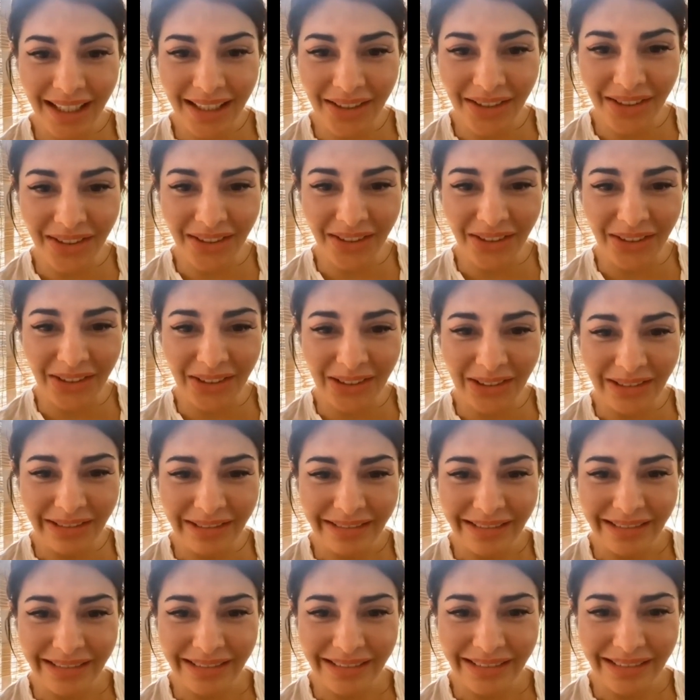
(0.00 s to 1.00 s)
I don't
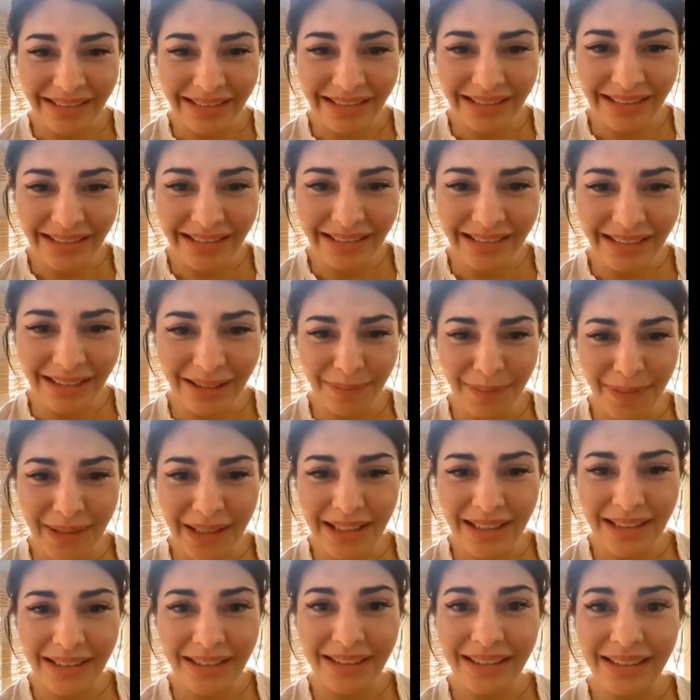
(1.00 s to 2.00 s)
know.
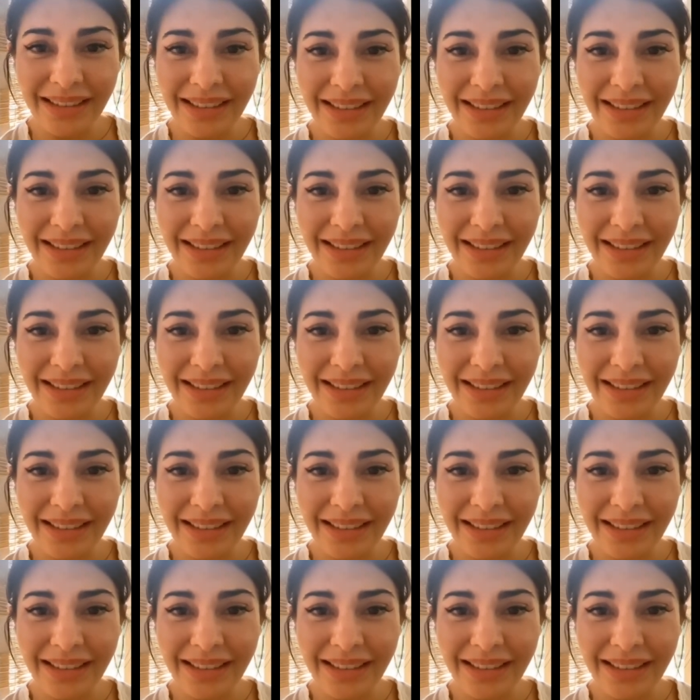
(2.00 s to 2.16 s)
Oops.